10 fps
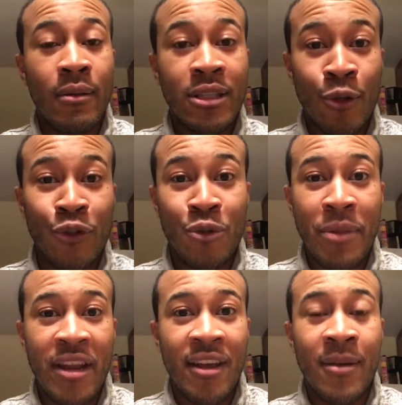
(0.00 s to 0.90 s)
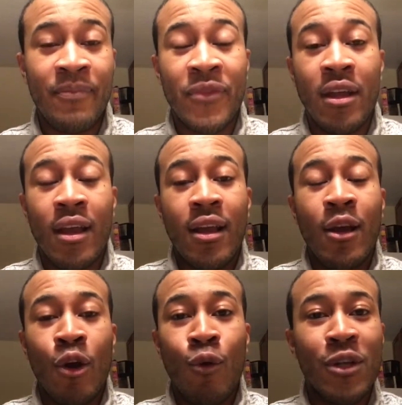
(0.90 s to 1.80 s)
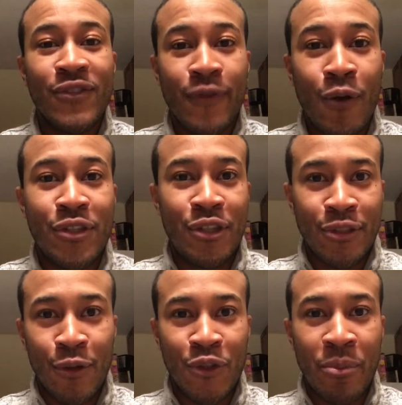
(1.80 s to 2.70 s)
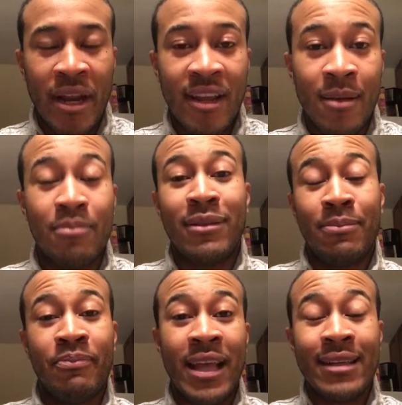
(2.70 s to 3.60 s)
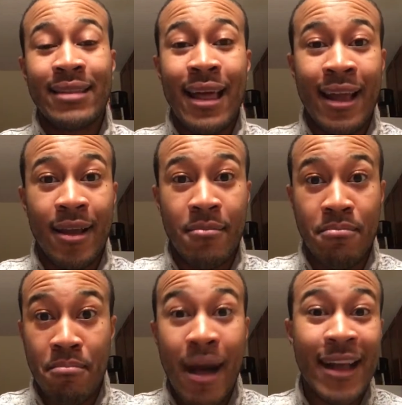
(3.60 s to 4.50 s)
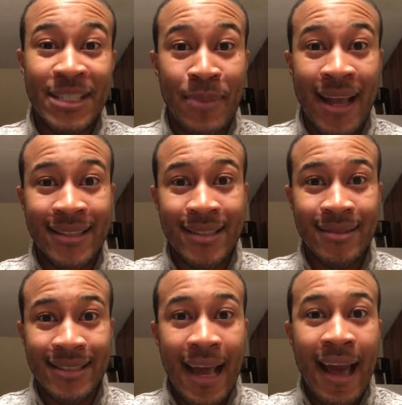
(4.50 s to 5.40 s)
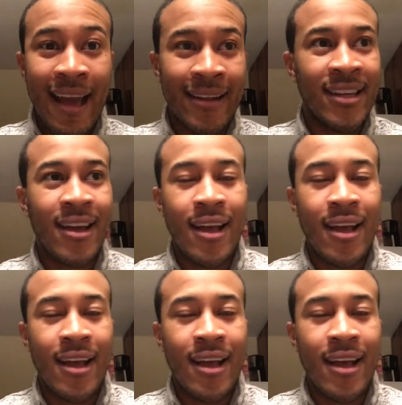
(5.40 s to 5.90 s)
Social media. Who was first to social media? Things like MySpace, tagged.